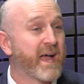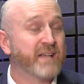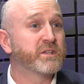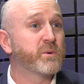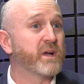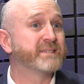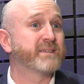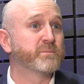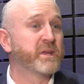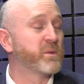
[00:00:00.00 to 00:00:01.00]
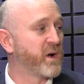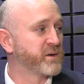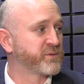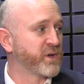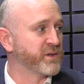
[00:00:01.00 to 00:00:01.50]
And do you know what? It's done me the
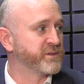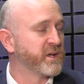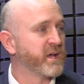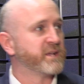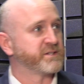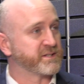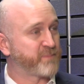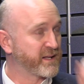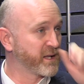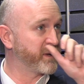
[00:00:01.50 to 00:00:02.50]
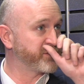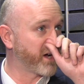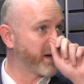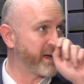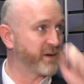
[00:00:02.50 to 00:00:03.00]
world of good to spend a little bit of
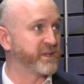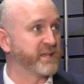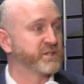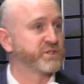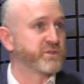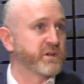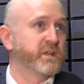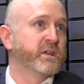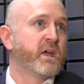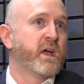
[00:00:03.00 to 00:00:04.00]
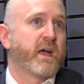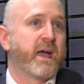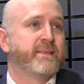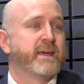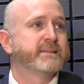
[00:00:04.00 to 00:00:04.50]
time out of the industry
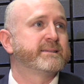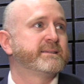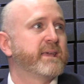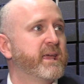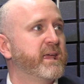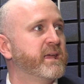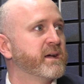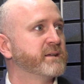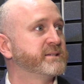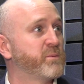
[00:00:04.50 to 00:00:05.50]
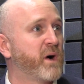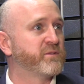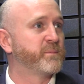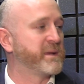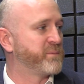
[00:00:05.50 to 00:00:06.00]
and then see what
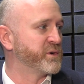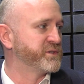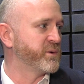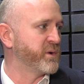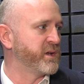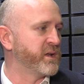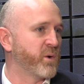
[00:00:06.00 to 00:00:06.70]
other people are doing.